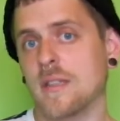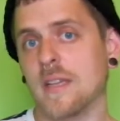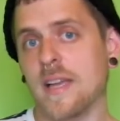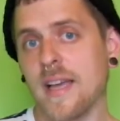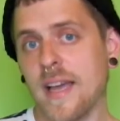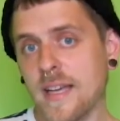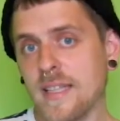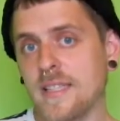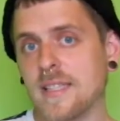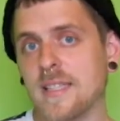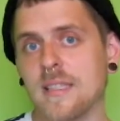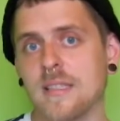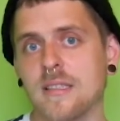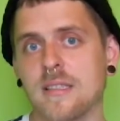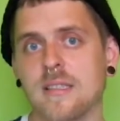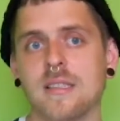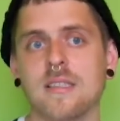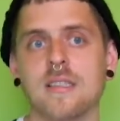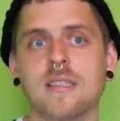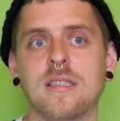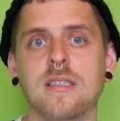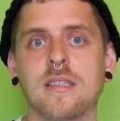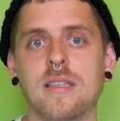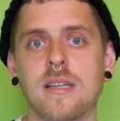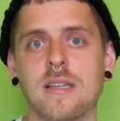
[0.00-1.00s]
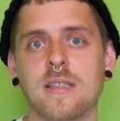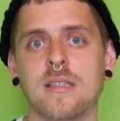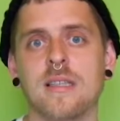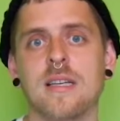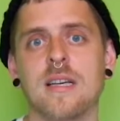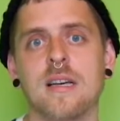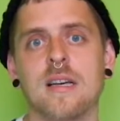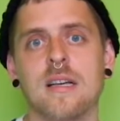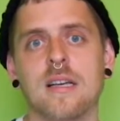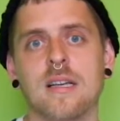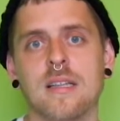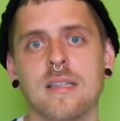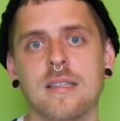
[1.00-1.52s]
case endings that
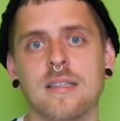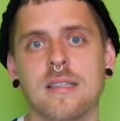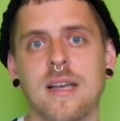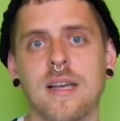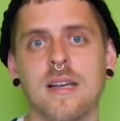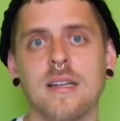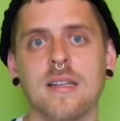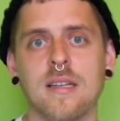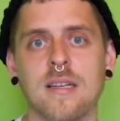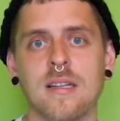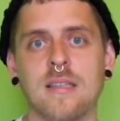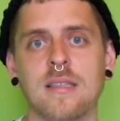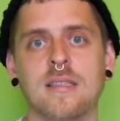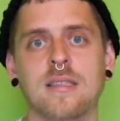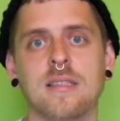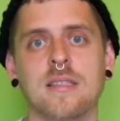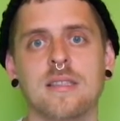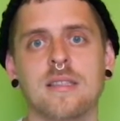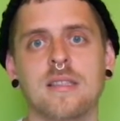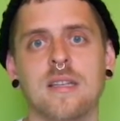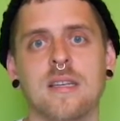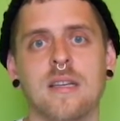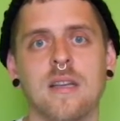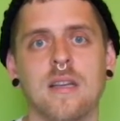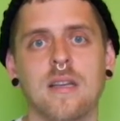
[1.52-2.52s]
tell us